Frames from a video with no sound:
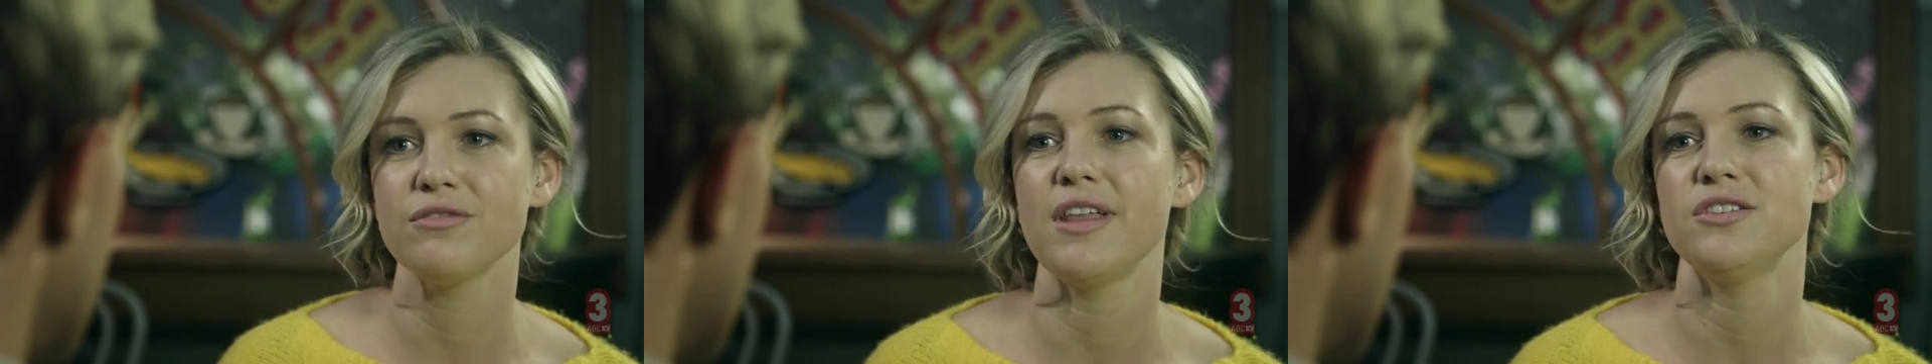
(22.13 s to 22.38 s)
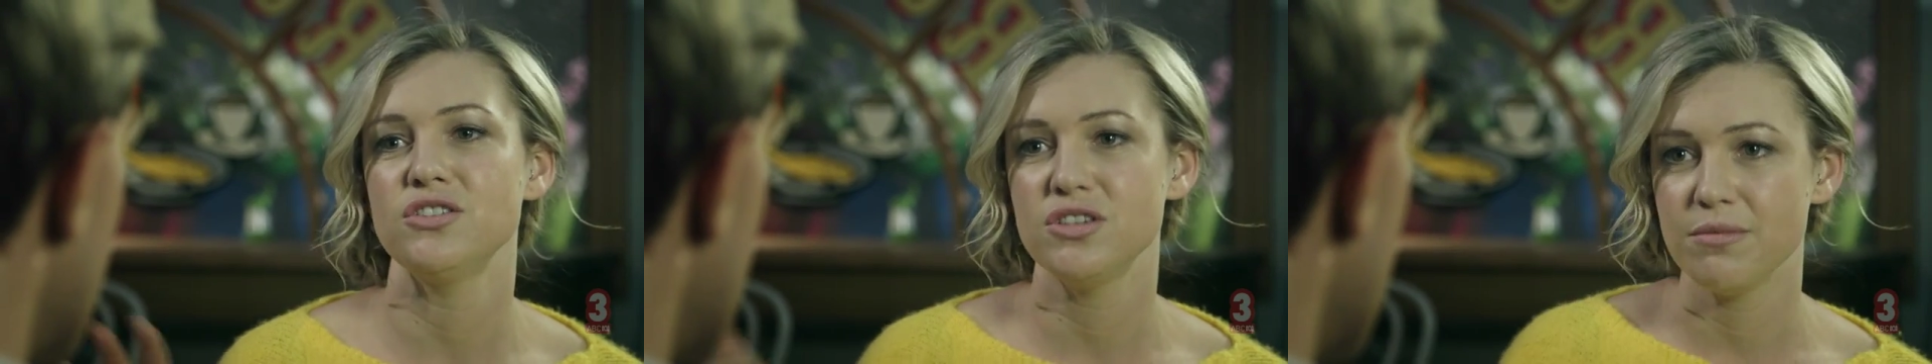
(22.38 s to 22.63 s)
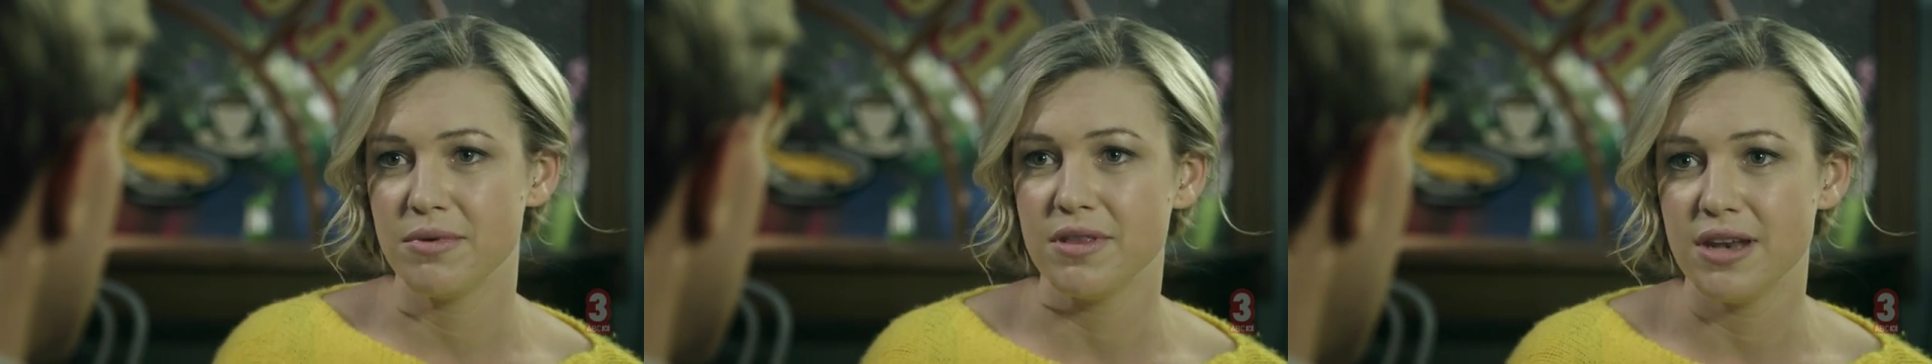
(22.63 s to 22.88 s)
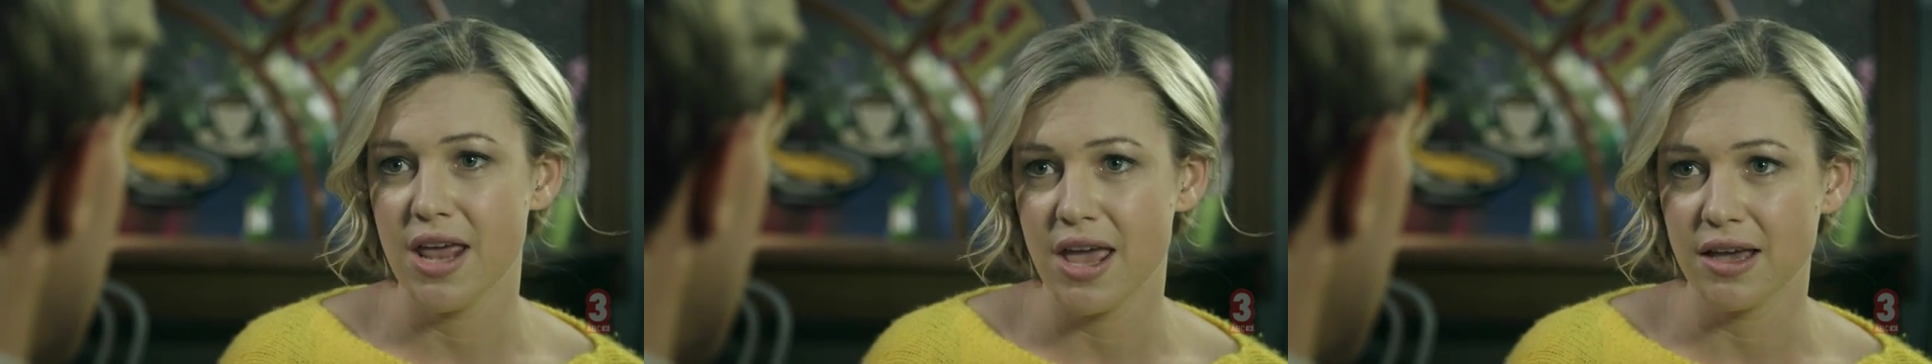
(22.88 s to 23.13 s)
relationship and
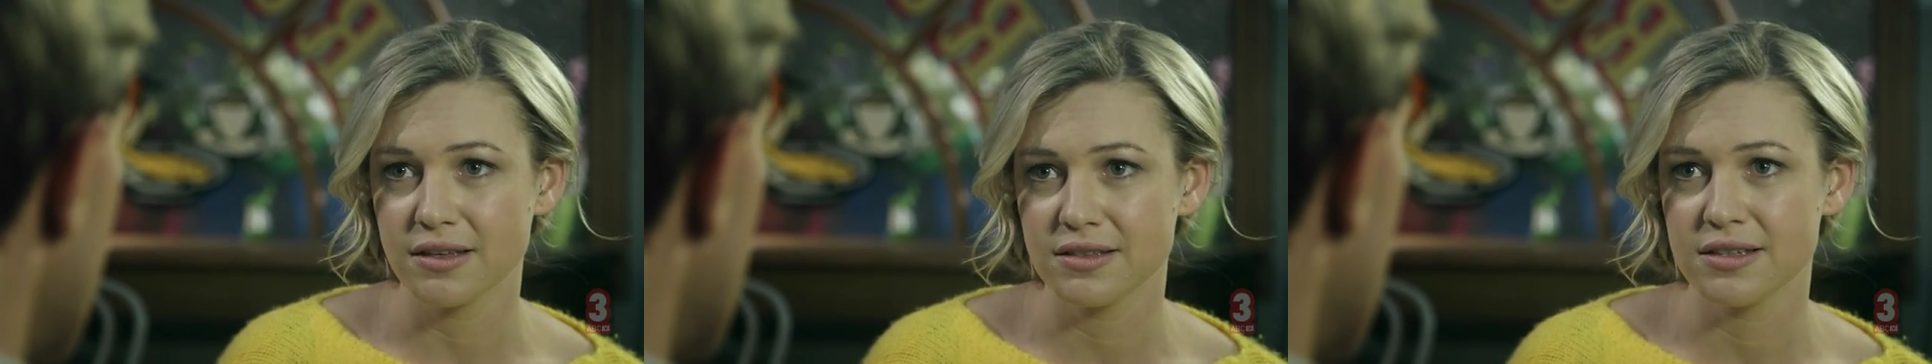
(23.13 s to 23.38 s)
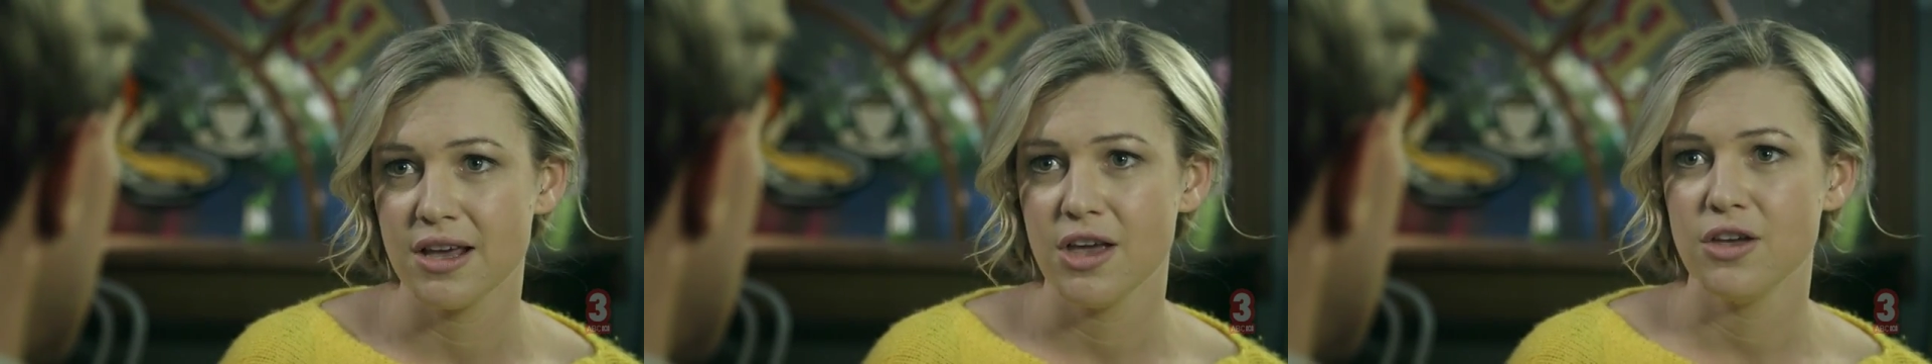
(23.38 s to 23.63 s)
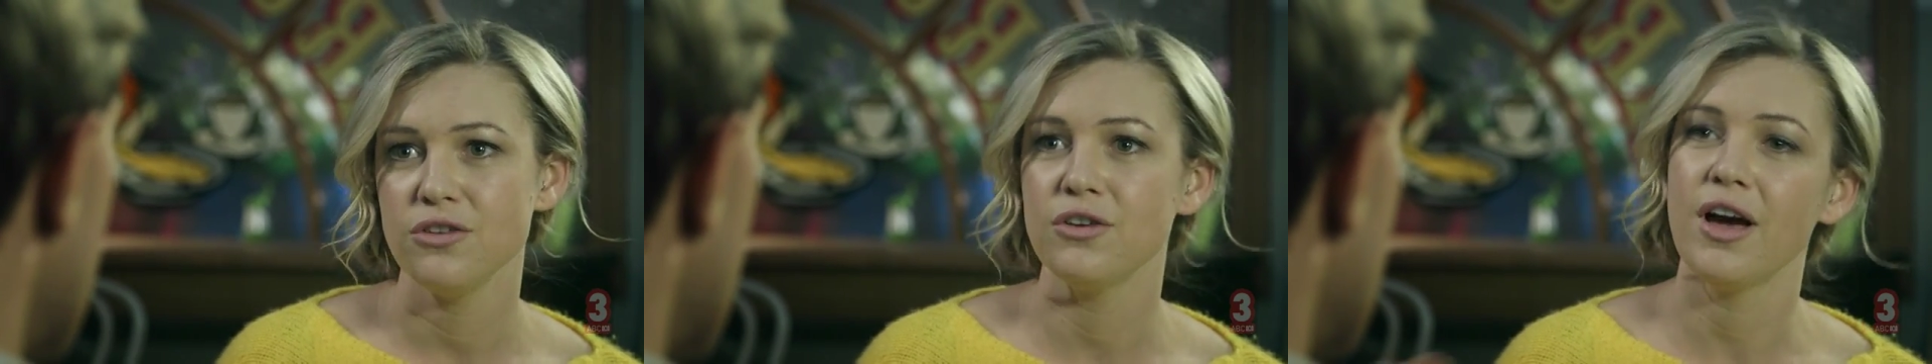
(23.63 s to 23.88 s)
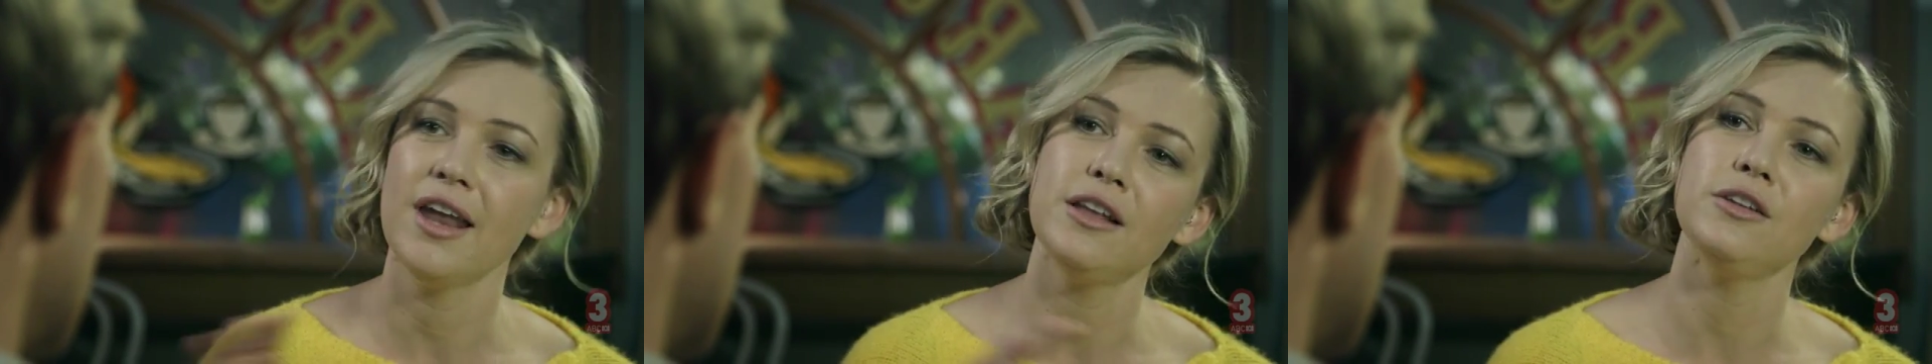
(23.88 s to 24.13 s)
the next, you
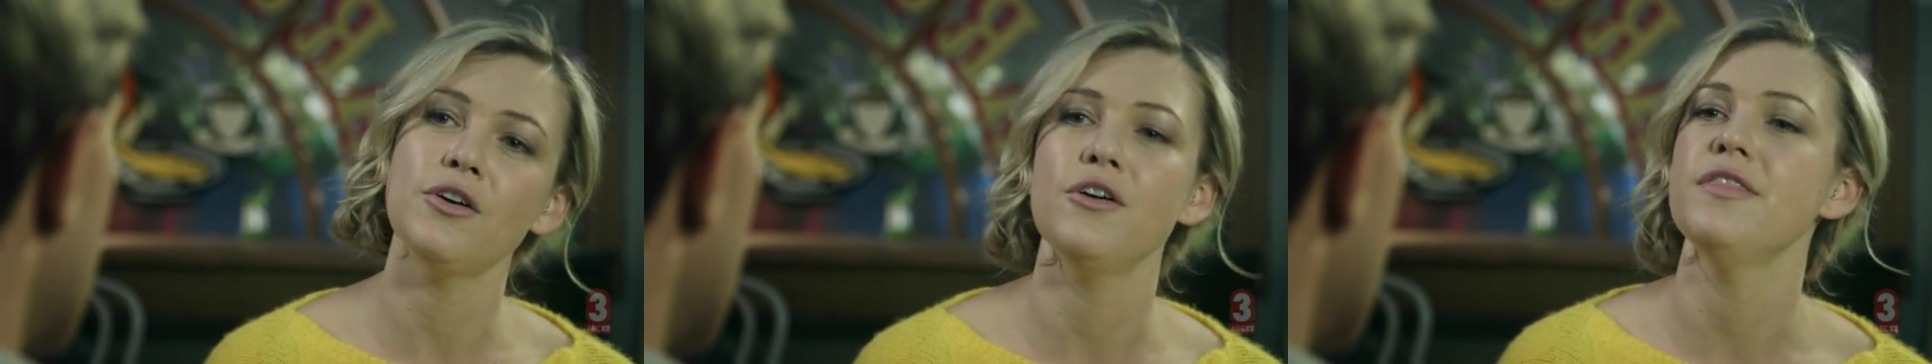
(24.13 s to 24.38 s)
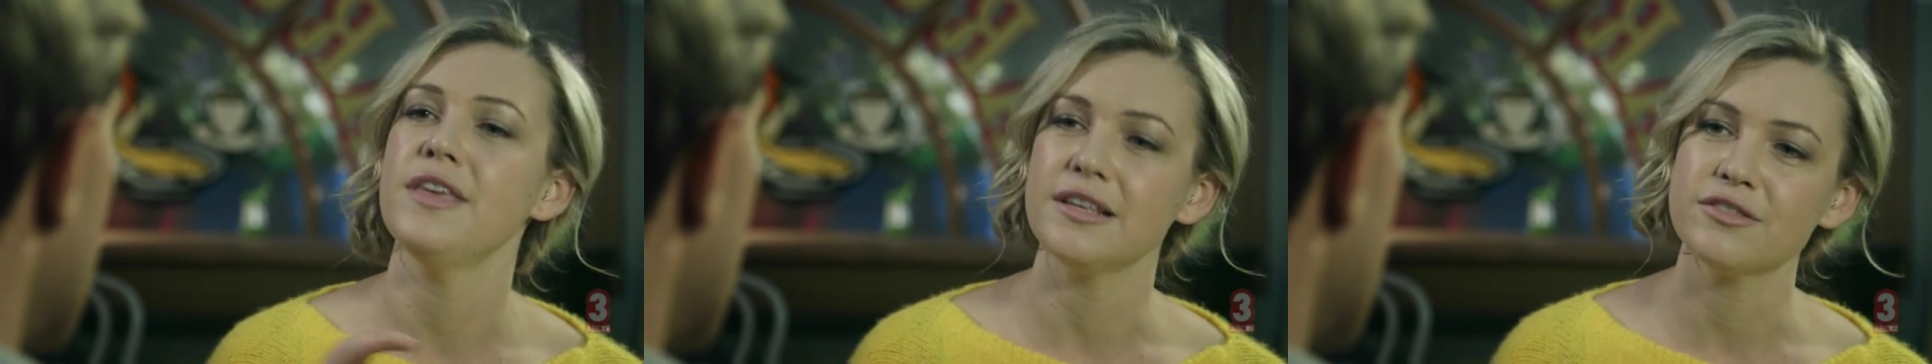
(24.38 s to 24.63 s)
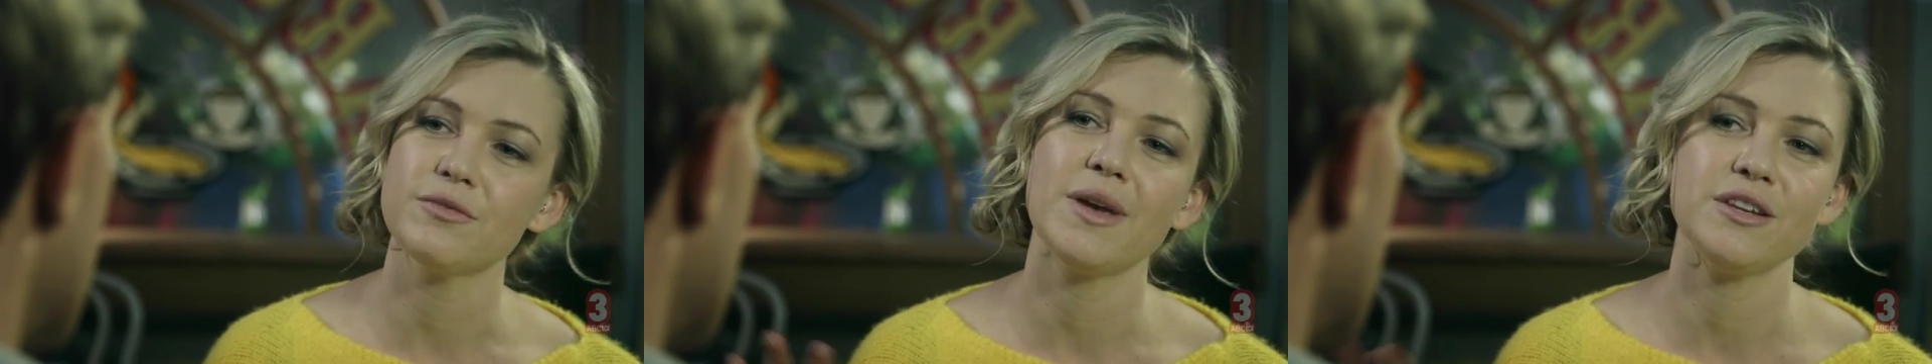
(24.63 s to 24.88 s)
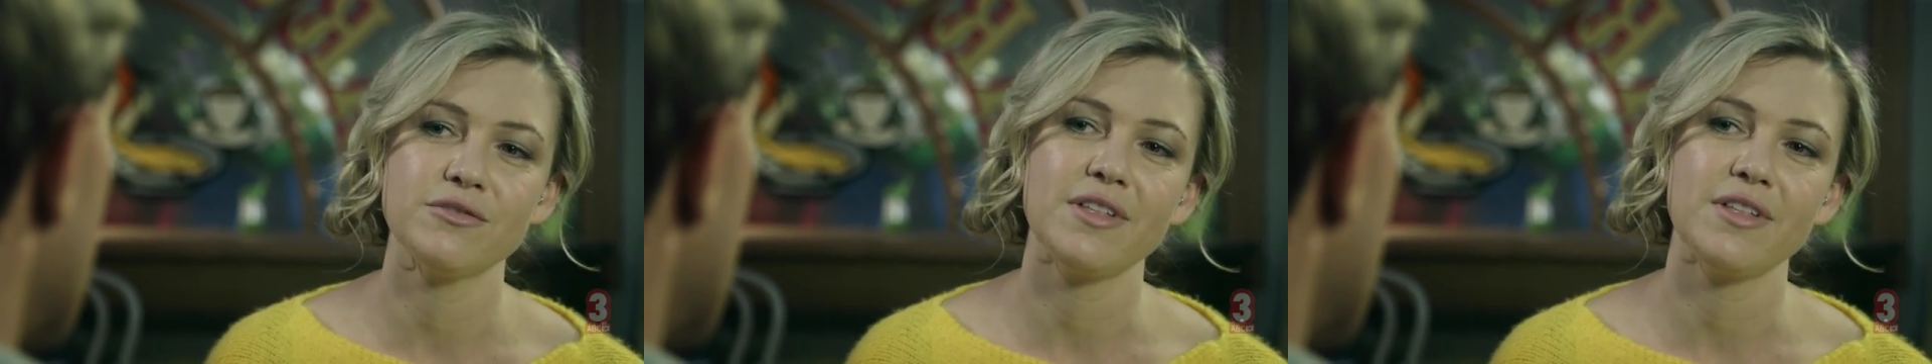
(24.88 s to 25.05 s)
kind of learn things from each